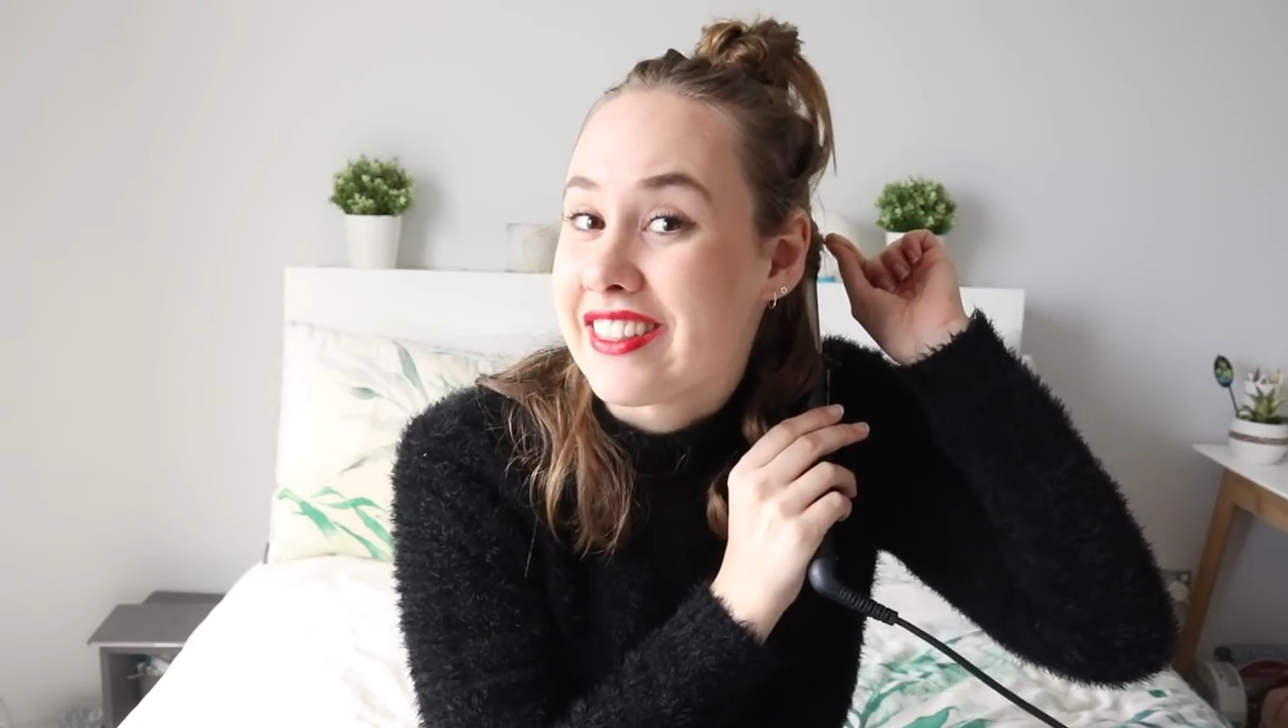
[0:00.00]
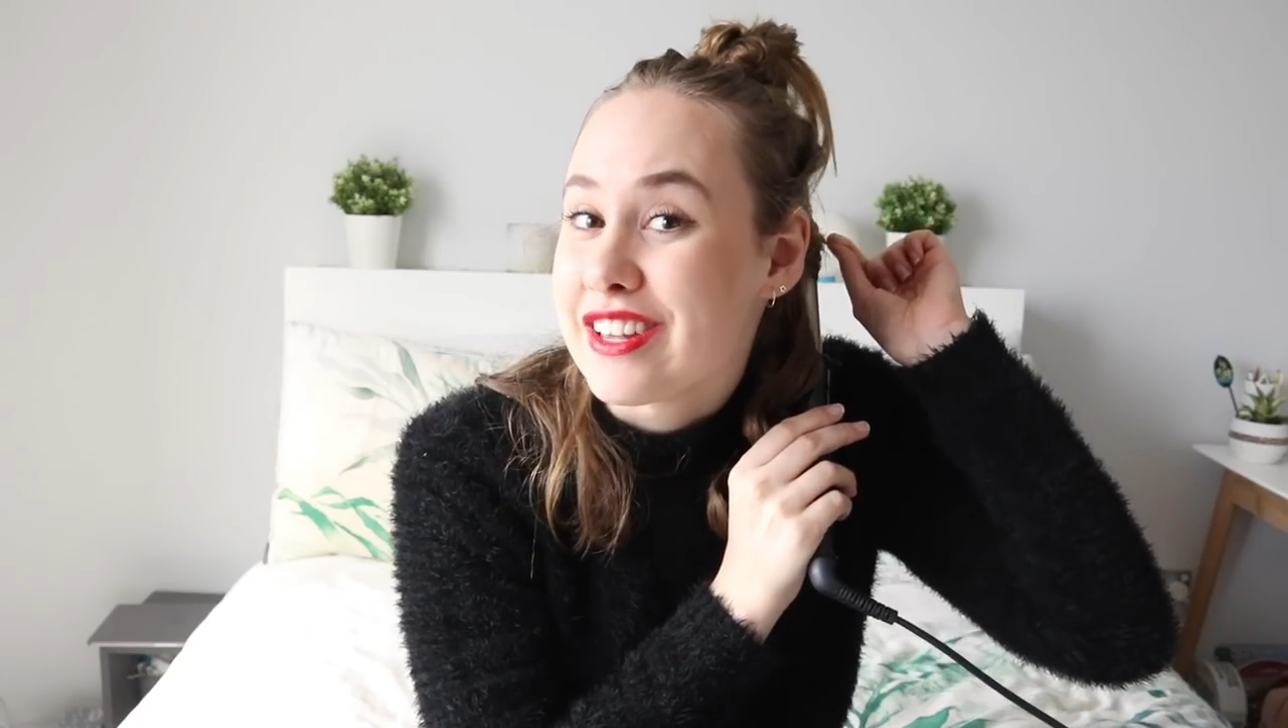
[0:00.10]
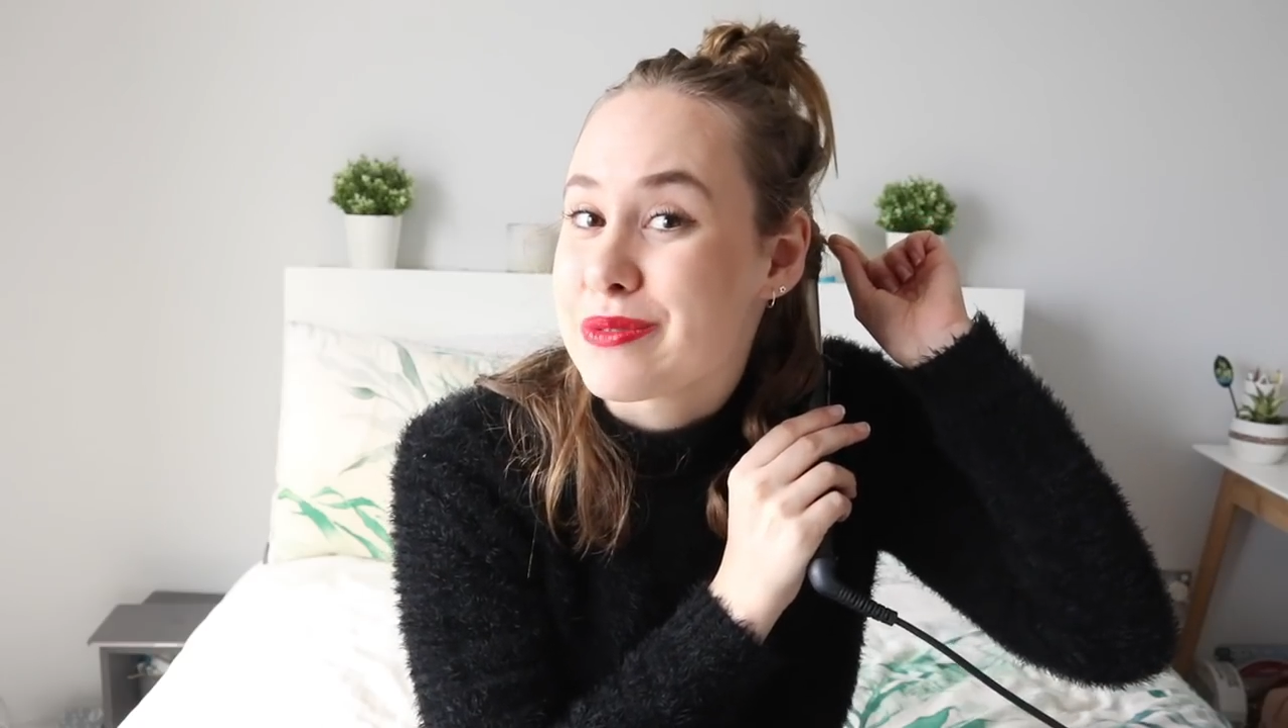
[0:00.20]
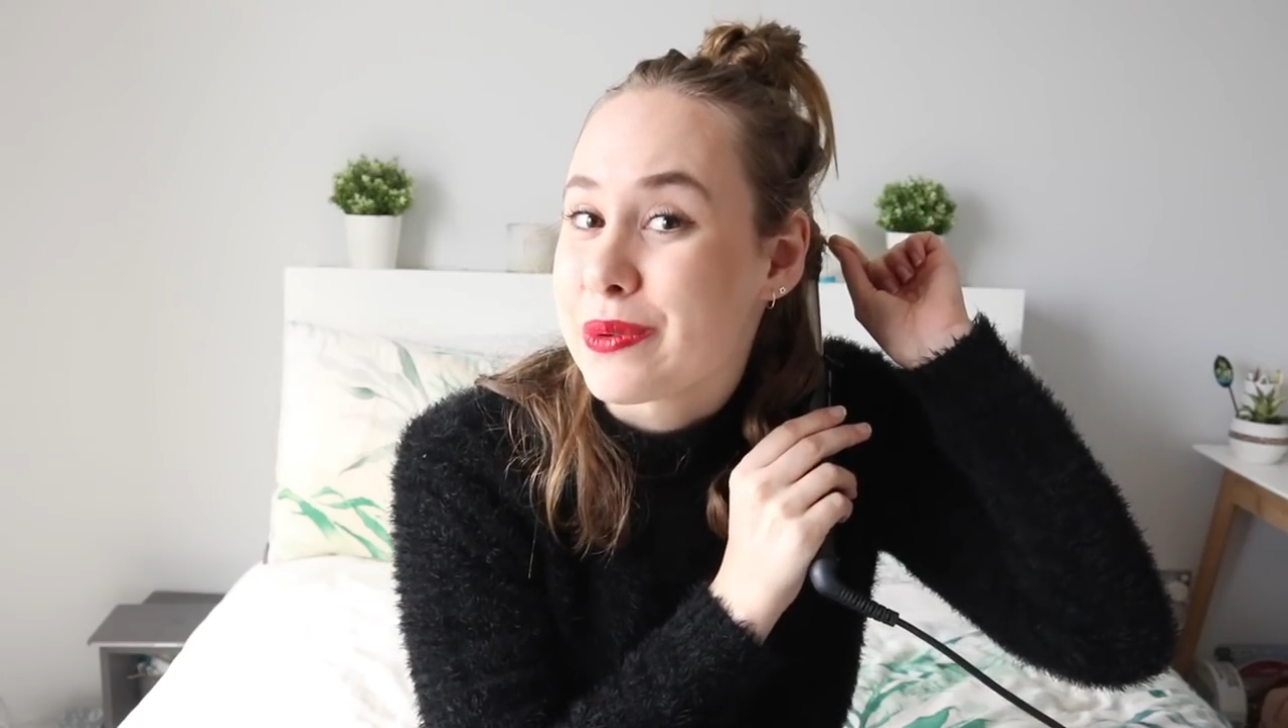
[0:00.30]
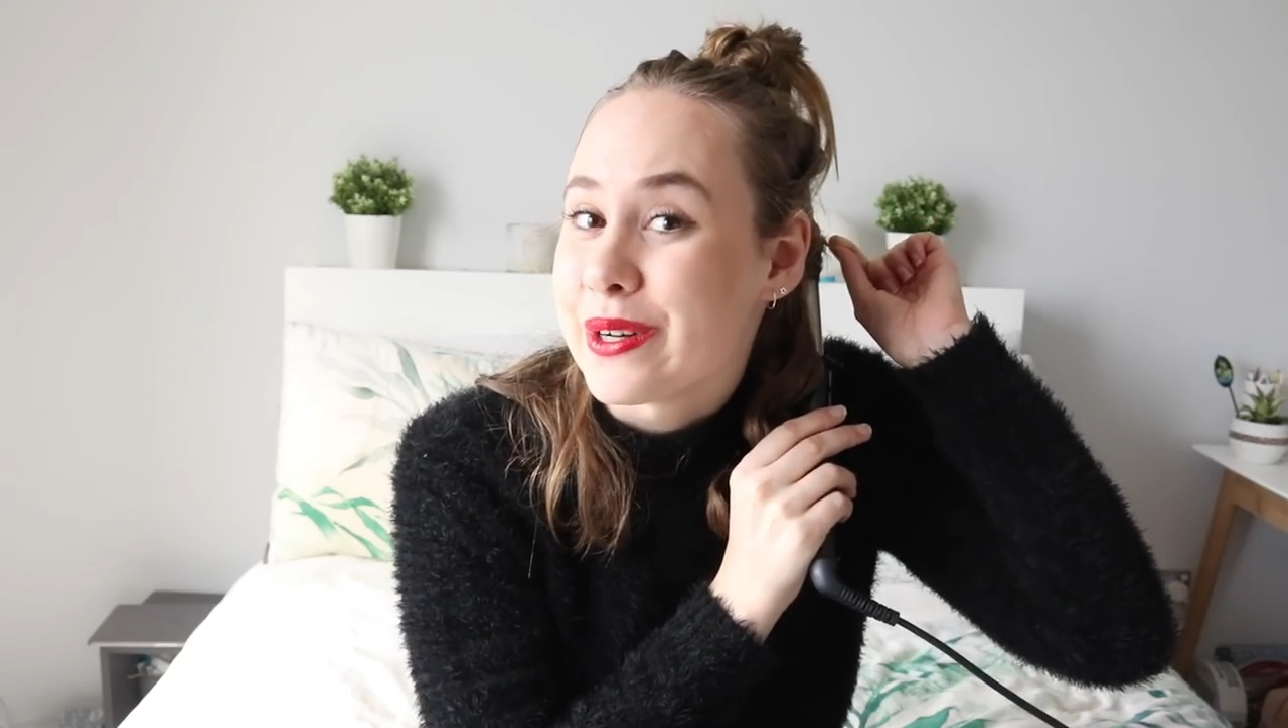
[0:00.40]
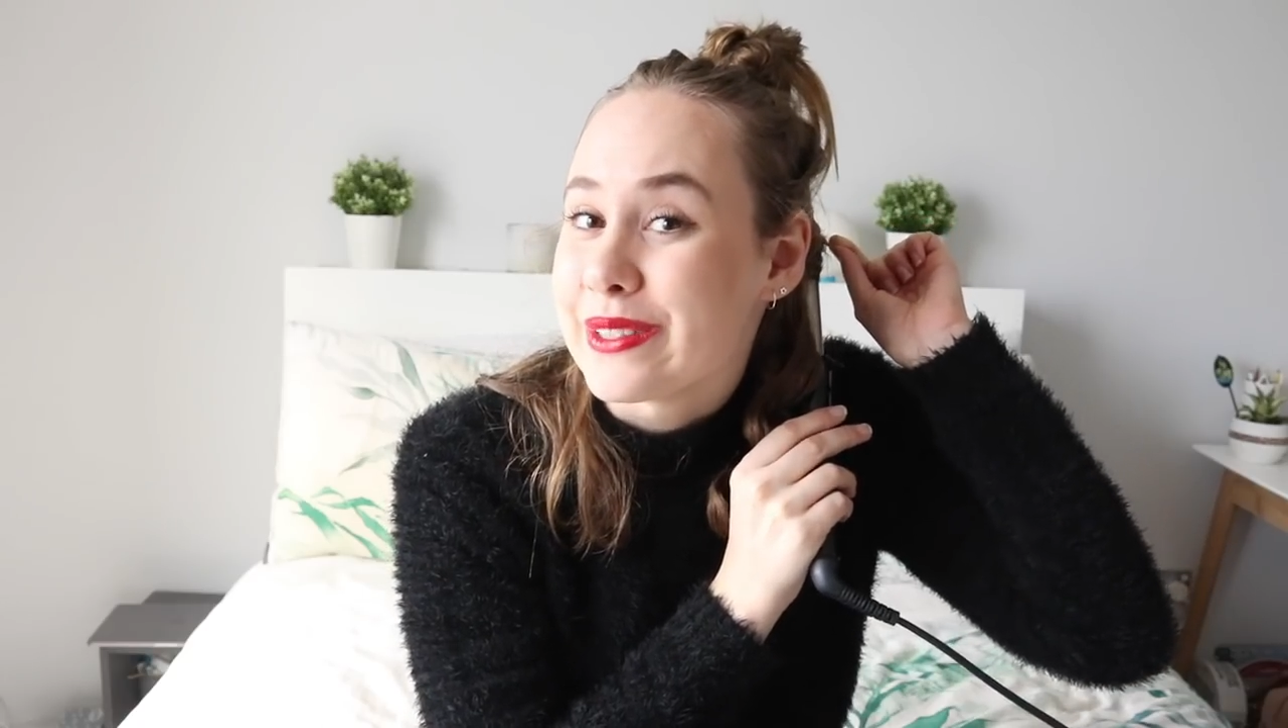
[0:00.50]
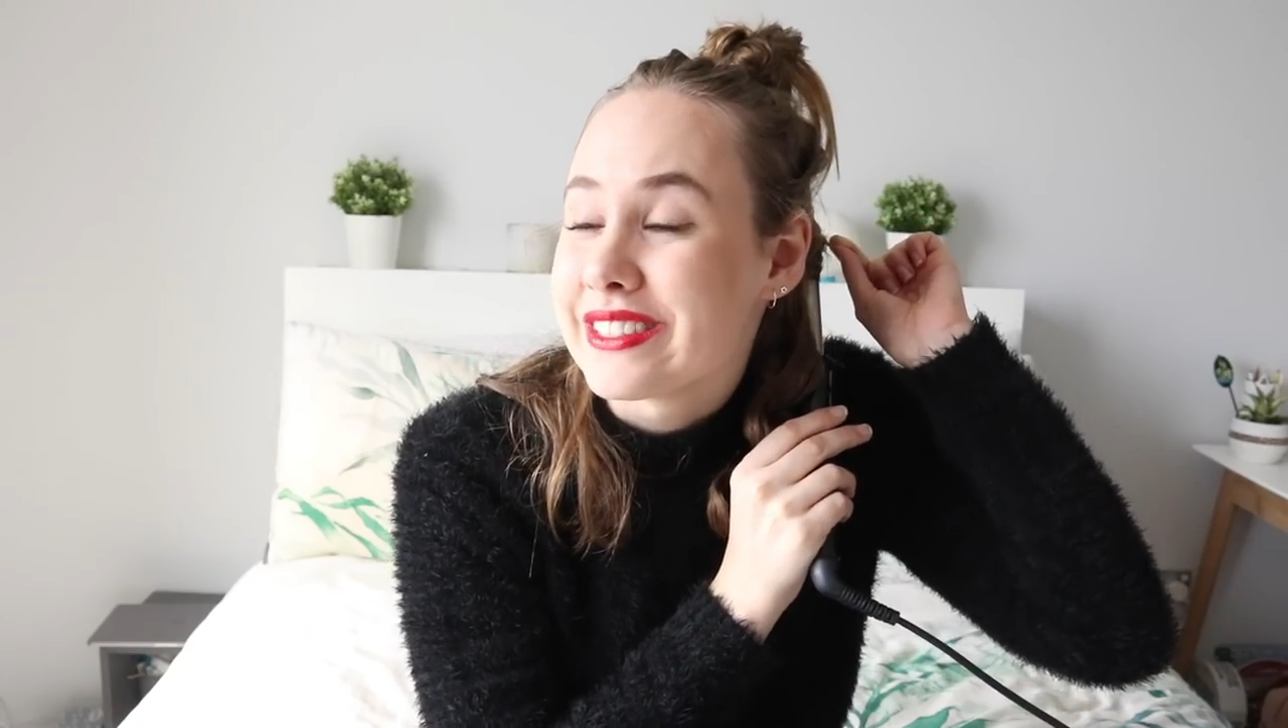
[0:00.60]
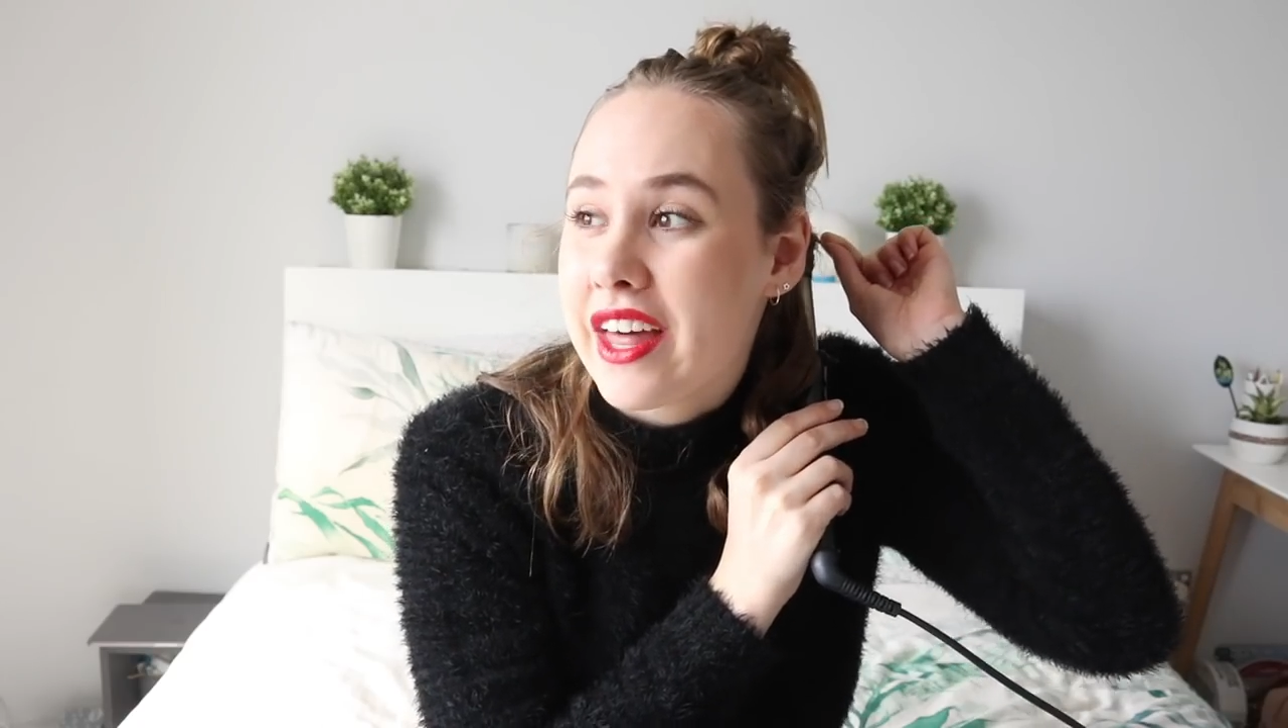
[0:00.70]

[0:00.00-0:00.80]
in this world,